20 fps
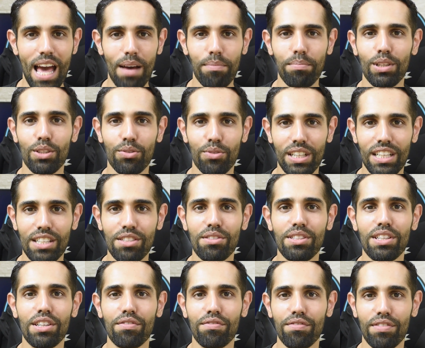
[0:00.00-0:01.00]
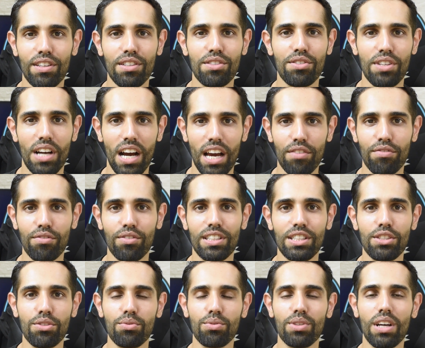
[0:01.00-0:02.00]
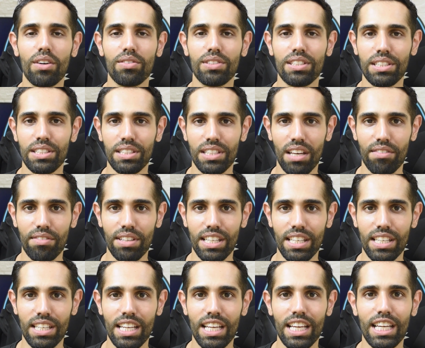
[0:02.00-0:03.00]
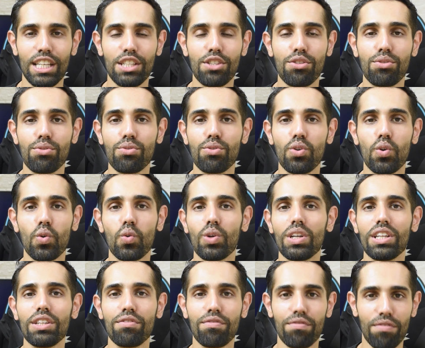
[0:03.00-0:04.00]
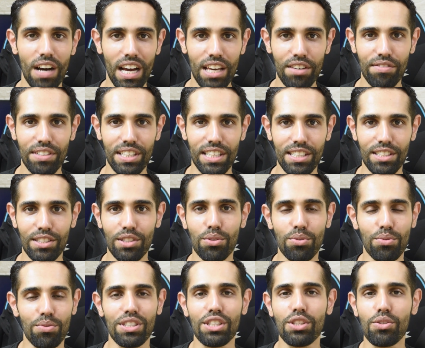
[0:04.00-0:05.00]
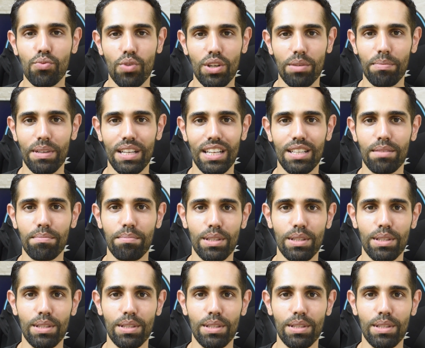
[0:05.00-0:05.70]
Apple released their first iPhone in 2007, it took only 5 years to reach 1 billion